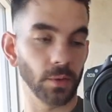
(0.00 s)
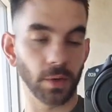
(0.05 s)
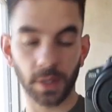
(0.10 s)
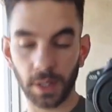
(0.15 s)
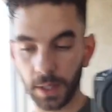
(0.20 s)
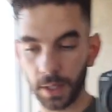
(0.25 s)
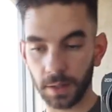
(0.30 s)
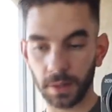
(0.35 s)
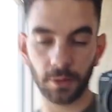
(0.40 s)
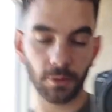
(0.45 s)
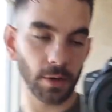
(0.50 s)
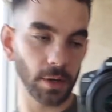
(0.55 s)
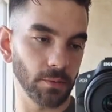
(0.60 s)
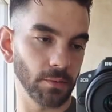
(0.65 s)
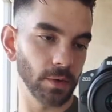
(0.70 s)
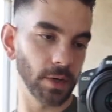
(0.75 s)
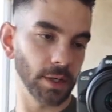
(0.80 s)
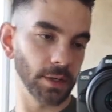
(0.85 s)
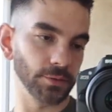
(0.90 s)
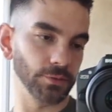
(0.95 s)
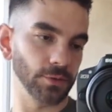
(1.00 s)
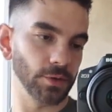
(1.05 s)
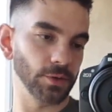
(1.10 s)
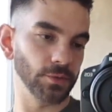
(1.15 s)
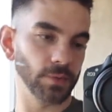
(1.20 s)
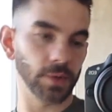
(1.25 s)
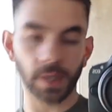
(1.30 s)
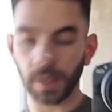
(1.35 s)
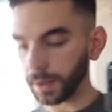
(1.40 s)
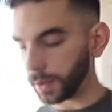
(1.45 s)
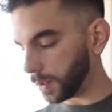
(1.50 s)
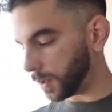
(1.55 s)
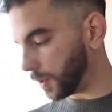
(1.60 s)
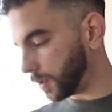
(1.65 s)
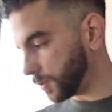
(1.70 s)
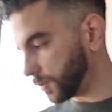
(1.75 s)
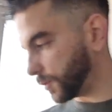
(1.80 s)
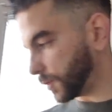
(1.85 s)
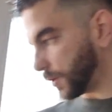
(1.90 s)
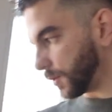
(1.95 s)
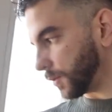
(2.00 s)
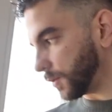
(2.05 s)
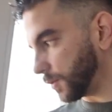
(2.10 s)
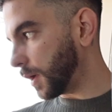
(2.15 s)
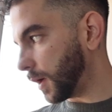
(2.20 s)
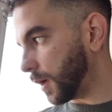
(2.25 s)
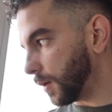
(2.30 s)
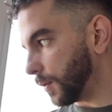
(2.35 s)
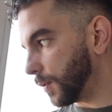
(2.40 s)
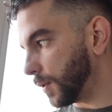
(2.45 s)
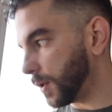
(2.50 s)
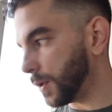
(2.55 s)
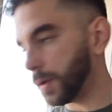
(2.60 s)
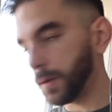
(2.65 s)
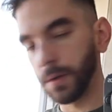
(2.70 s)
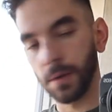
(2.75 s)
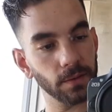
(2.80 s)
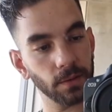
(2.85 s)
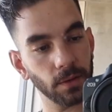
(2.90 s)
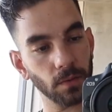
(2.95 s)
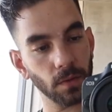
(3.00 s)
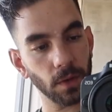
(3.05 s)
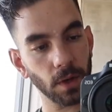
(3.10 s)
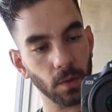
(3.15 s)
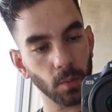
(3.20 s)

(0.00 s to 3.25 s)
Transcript: we're gonna hit the ground running as soon as we get there, so I will see you in the